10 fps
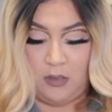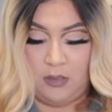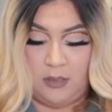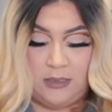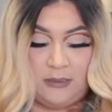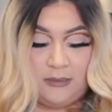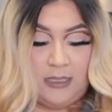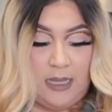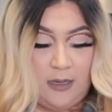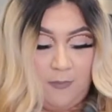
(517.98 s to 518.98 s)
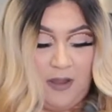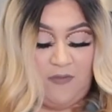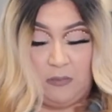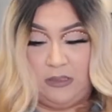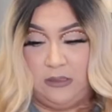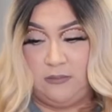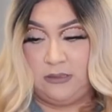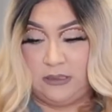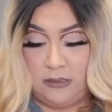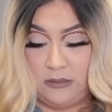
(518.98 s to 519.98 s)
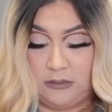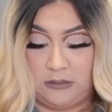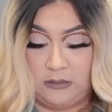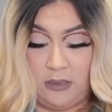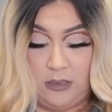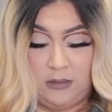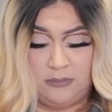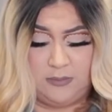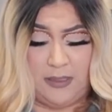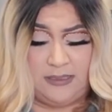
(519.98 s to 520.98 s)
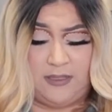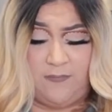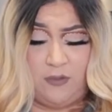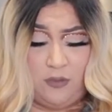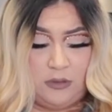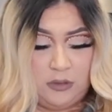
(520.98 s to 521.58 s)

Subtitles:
because like my family loves spicy food,